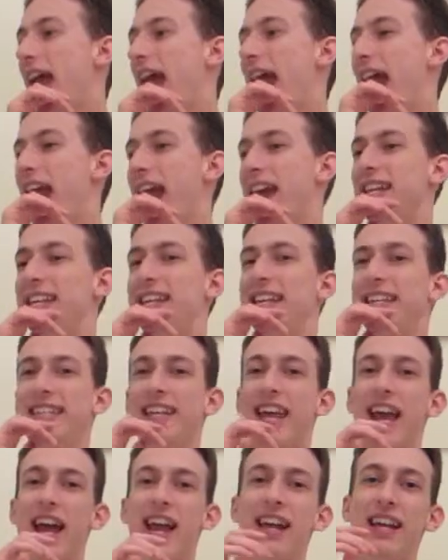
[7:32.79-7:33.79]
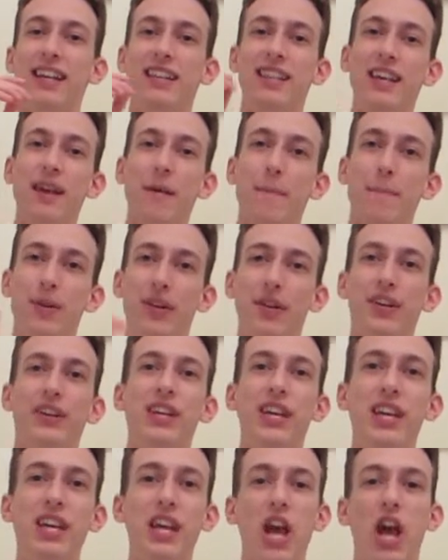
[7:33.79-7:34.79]
And he's getting the
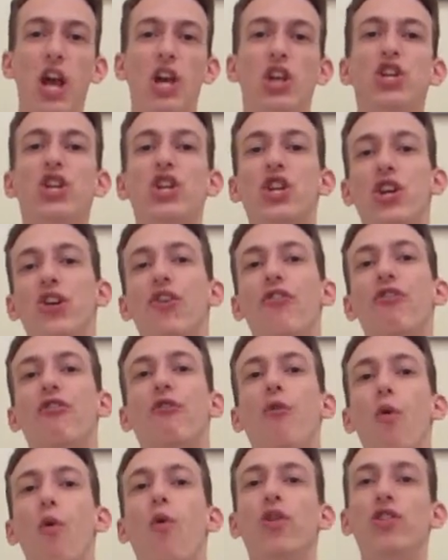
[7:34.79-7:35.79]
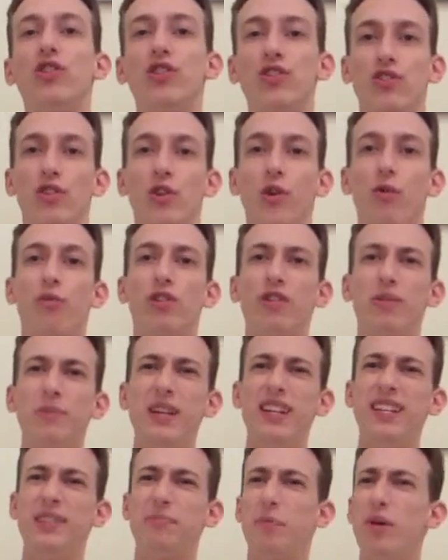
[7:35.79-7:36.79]
ability Sheer Force, which
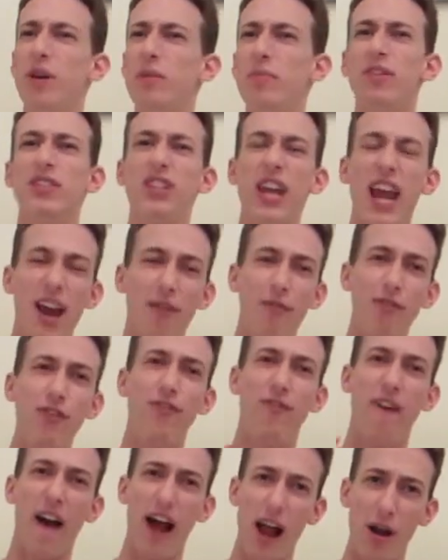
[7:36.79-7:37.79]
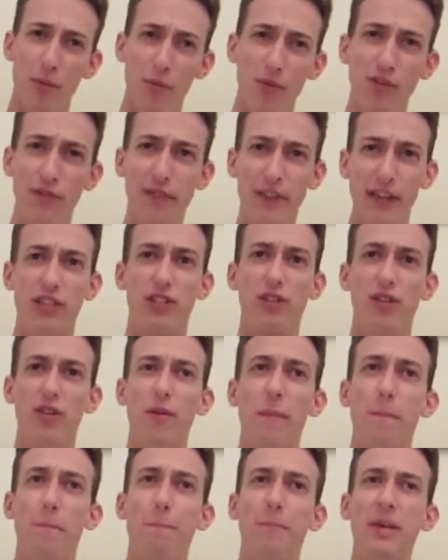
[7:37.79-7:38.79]
means pretty much every fire move is
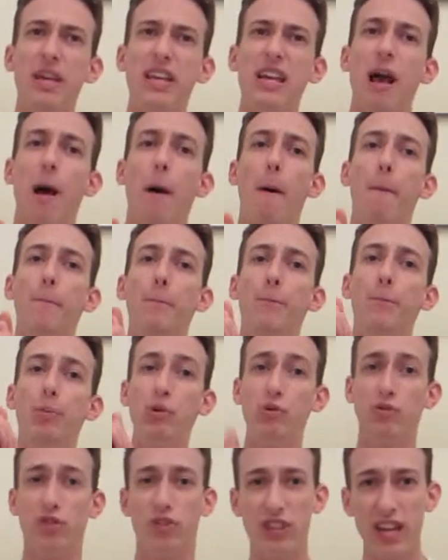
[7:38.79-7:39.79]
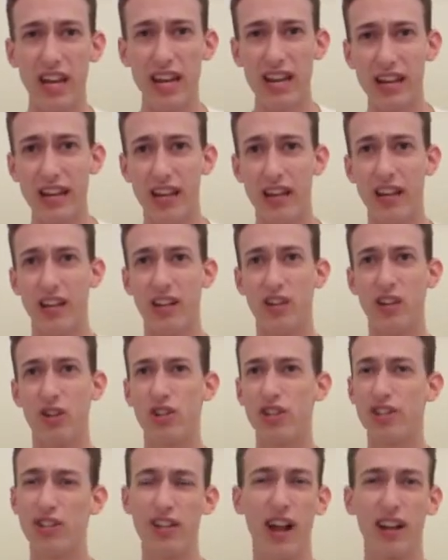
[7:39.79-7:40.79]
going to be boosted. You're
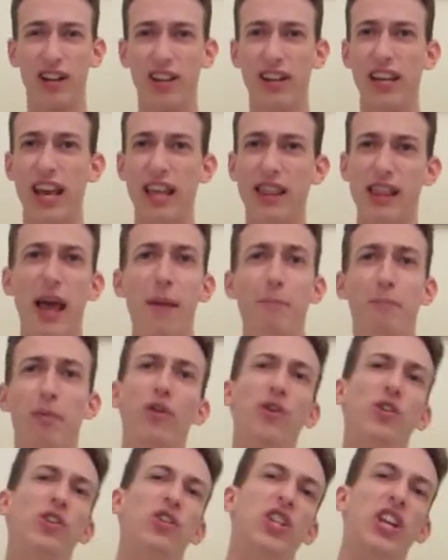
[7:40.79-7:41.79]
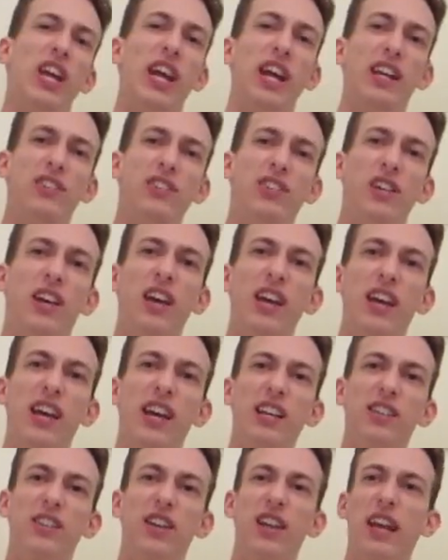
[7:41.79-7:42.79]
just not going to get that burn chance.
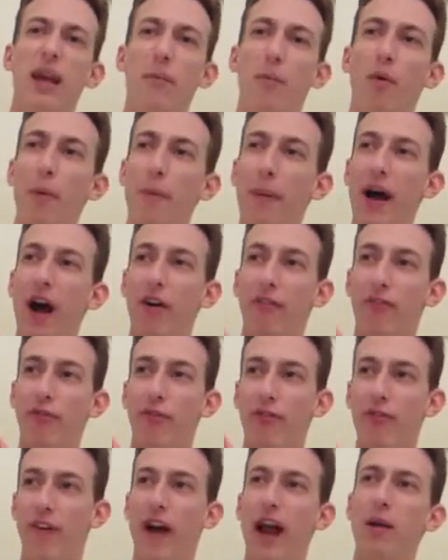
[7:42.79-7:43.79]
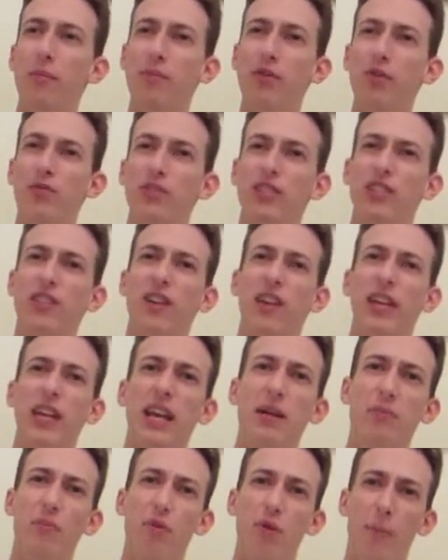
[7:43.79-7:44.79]
He's going to get more powerful fire moves, he's going to
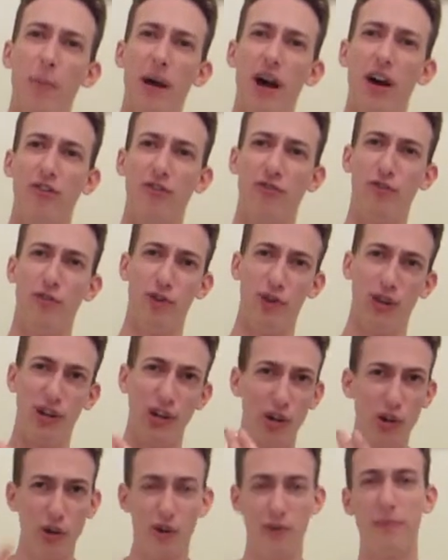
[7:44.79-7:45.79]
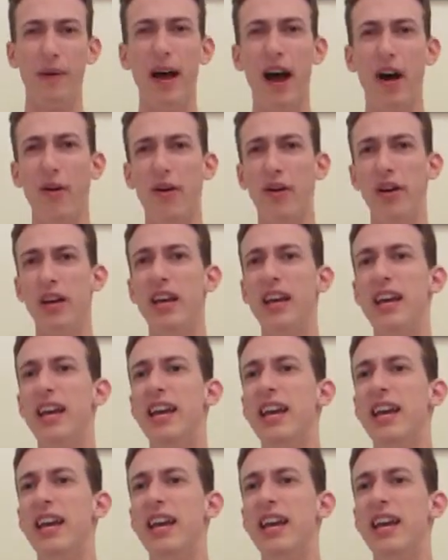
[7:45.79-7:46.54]
get more powerful earth power,